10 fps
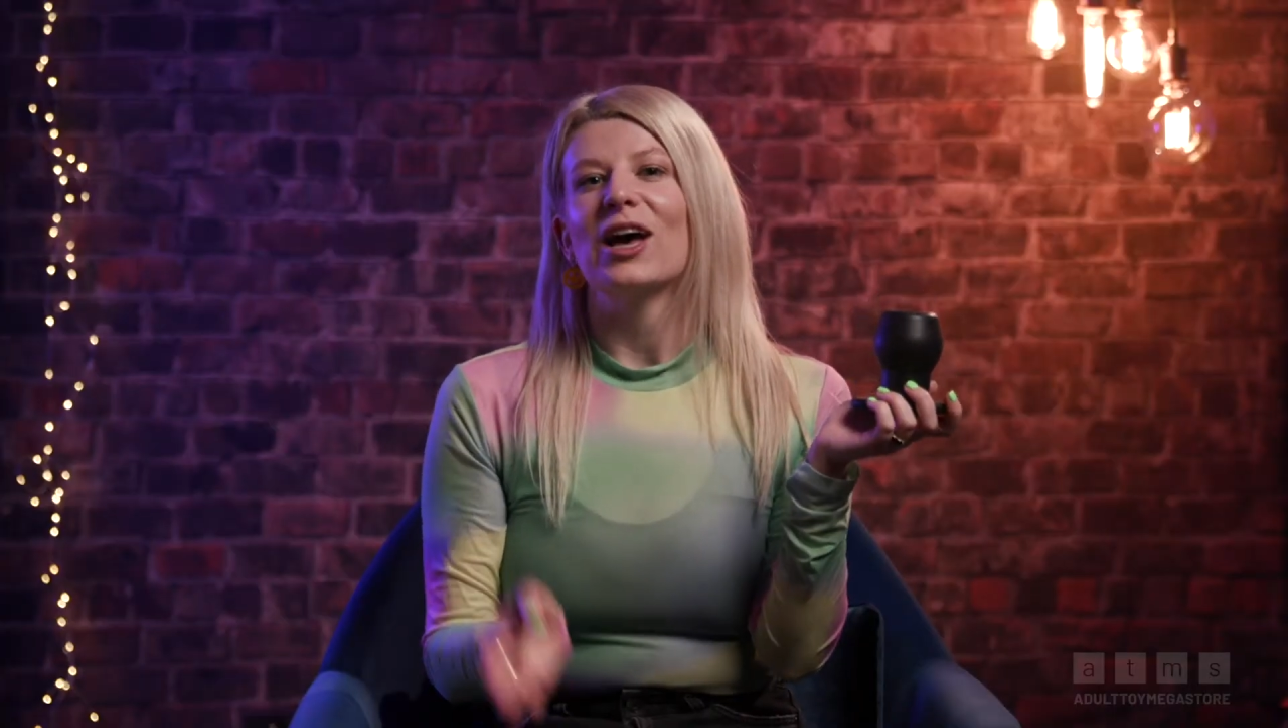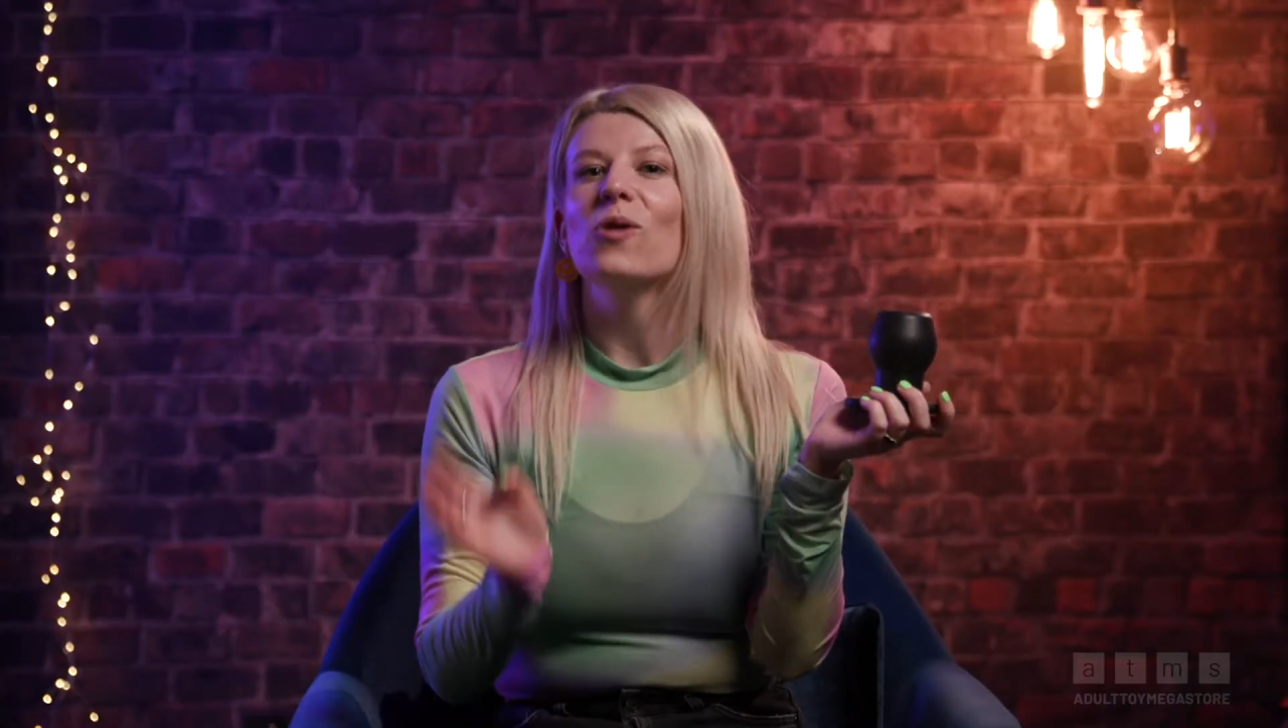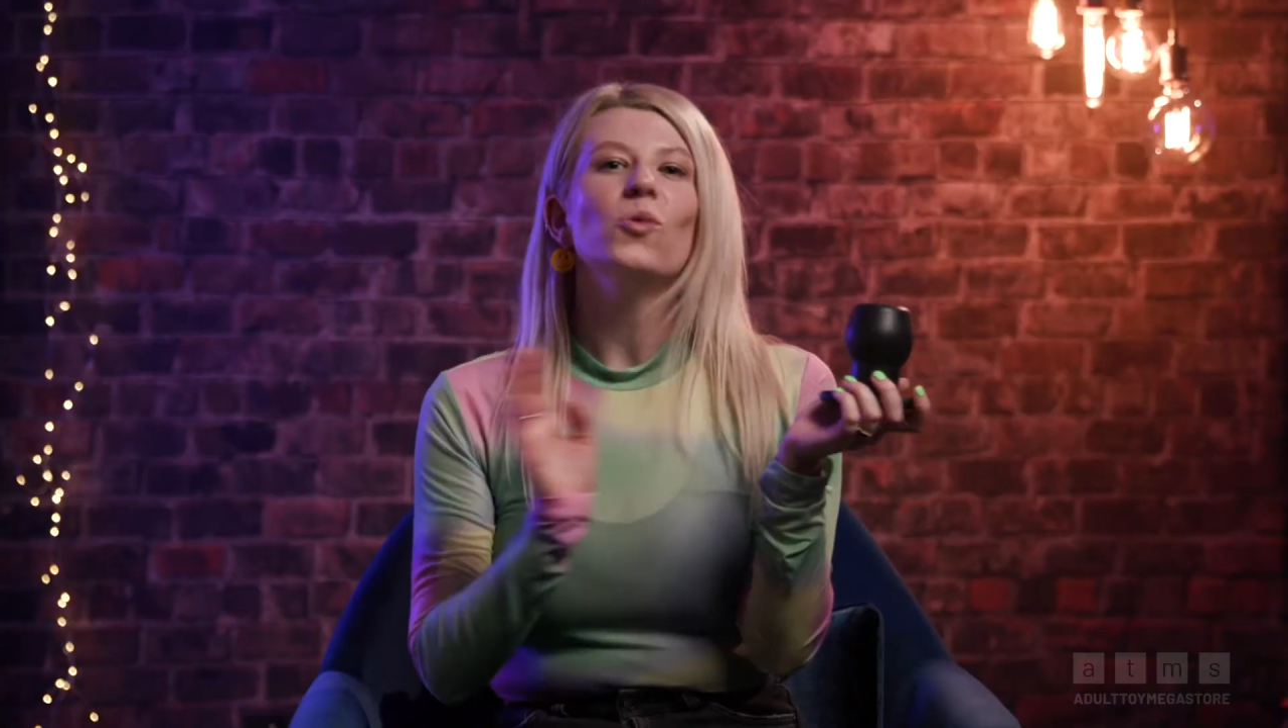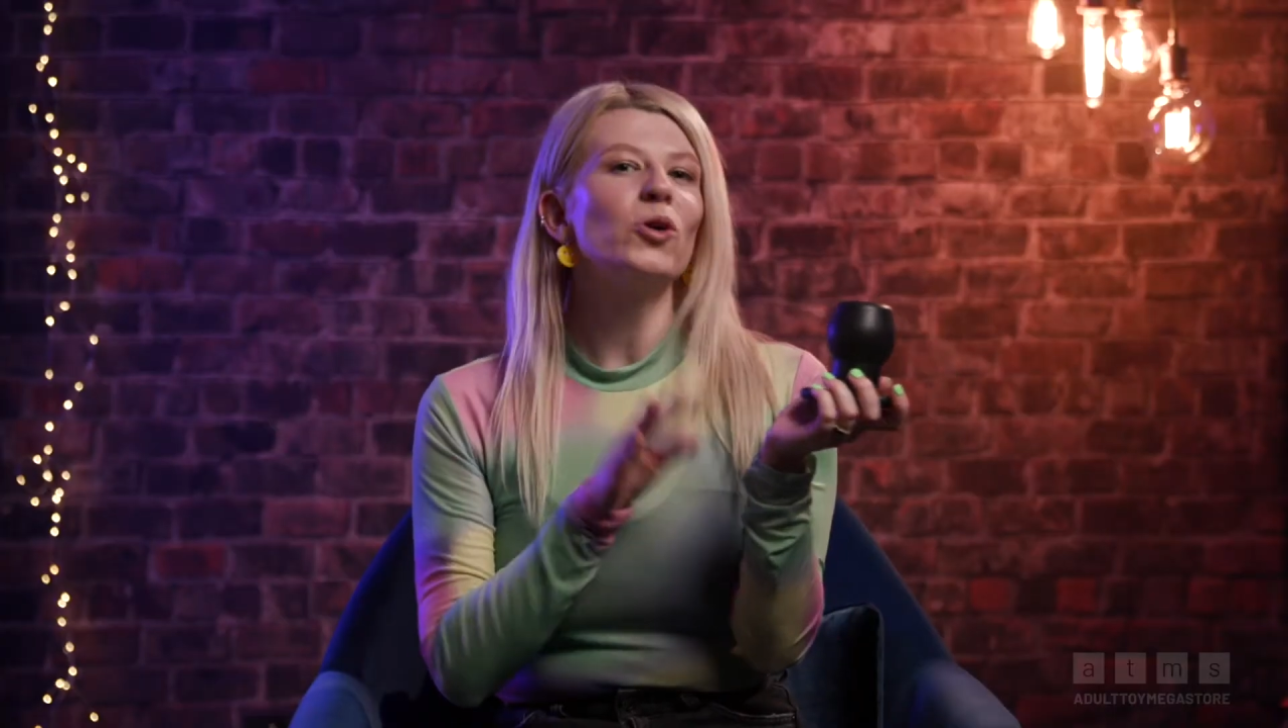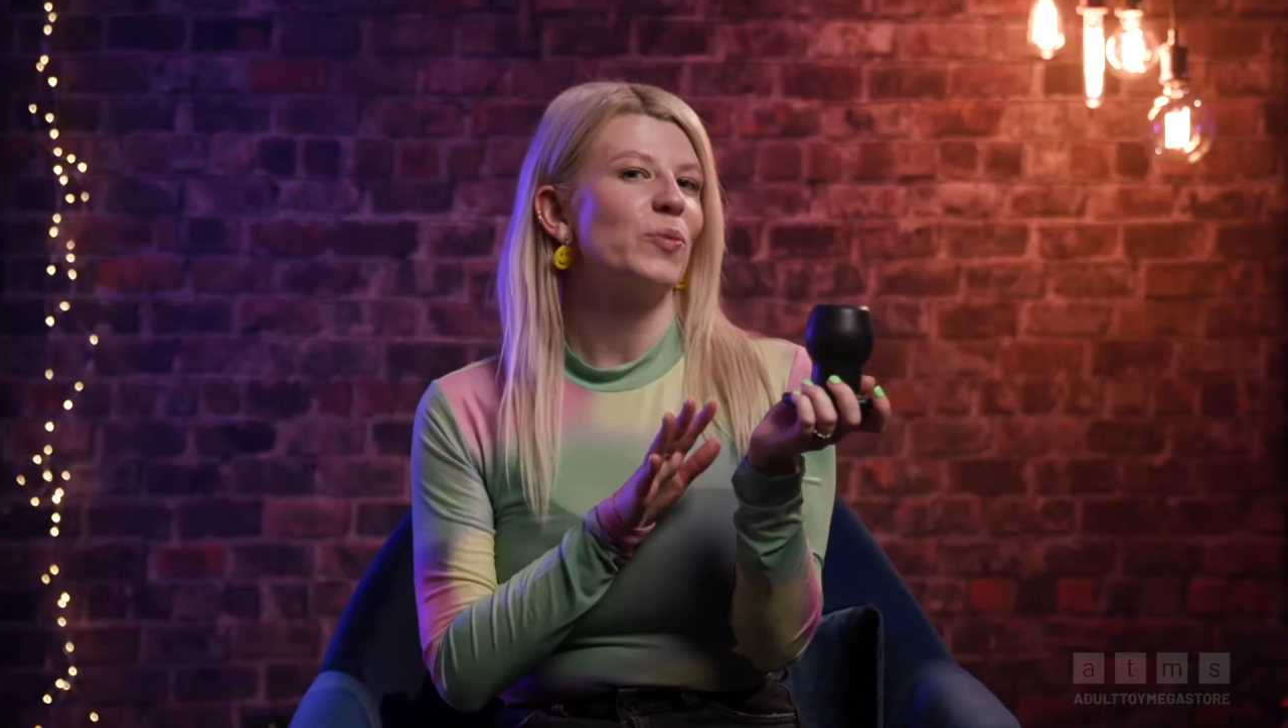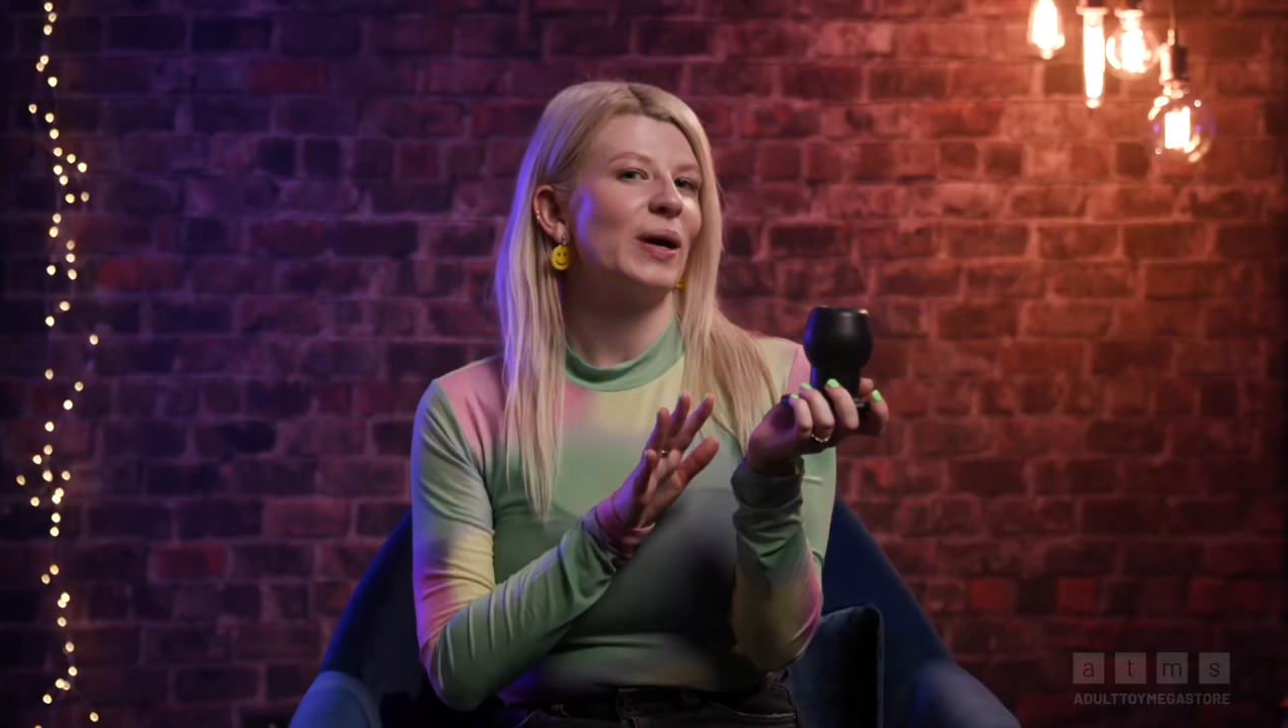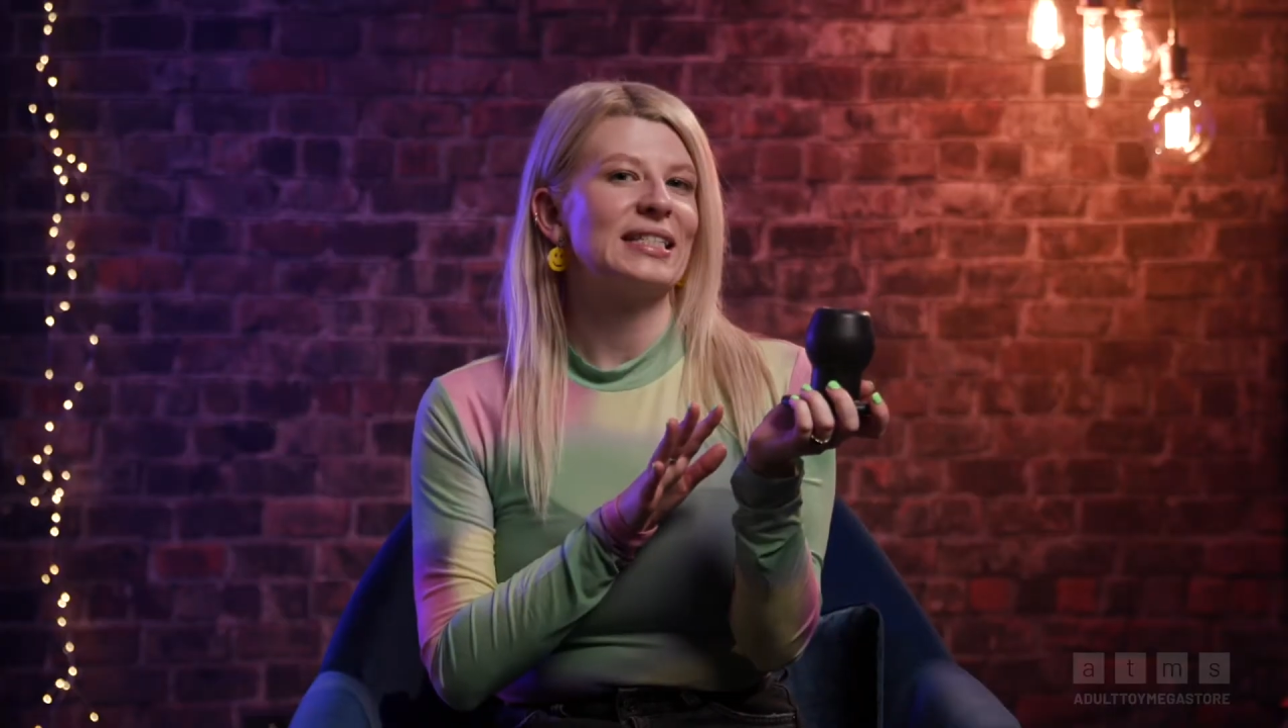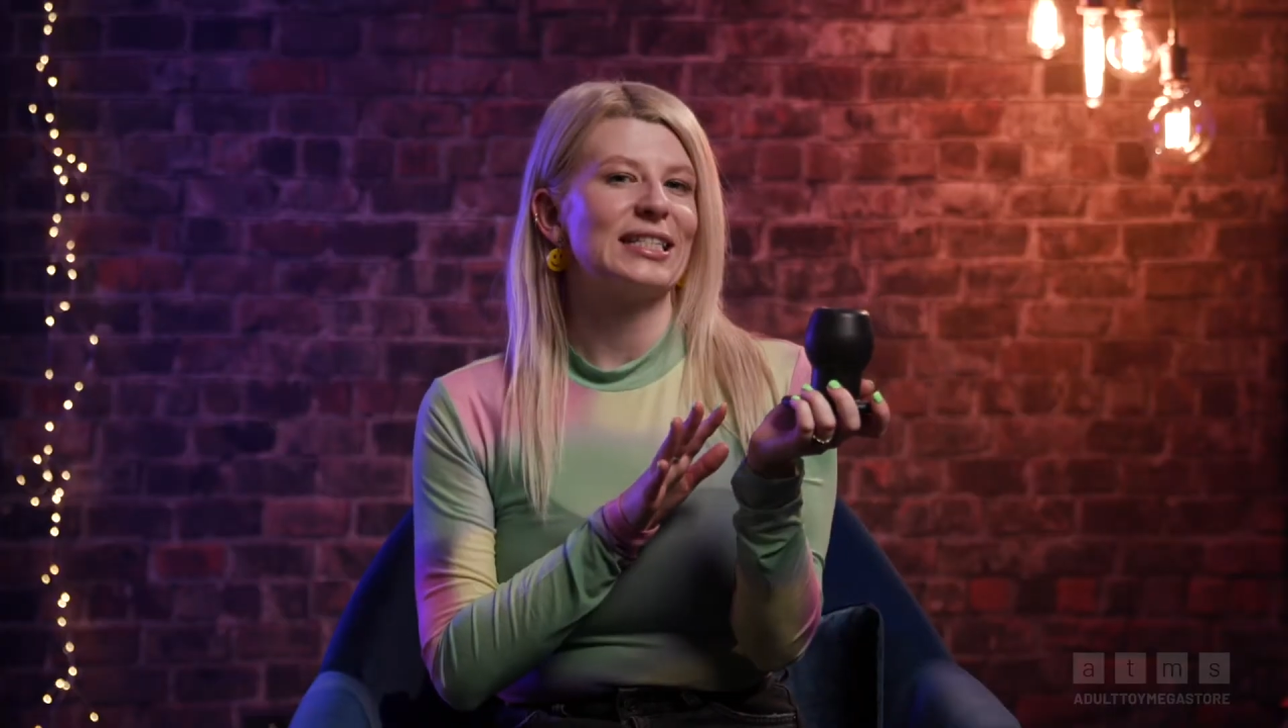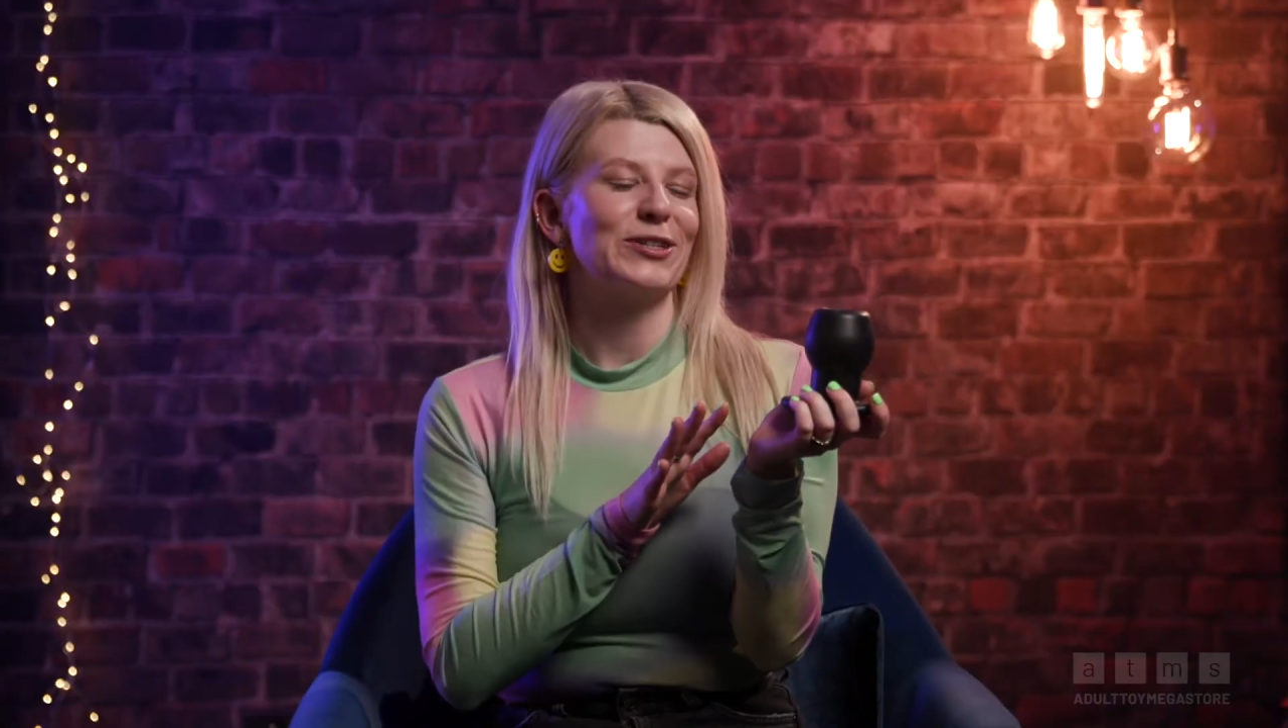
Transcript: a water-based